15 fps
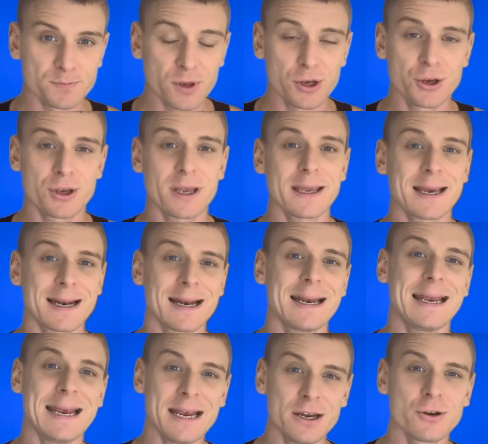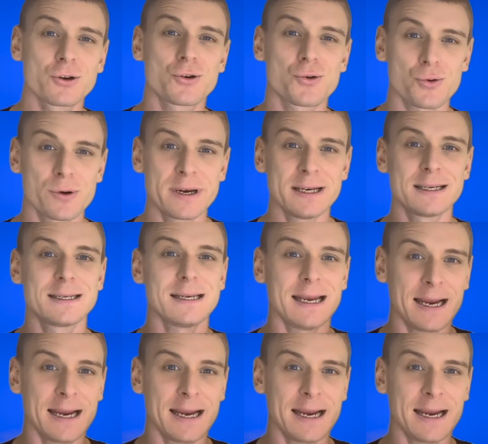you can get an increase in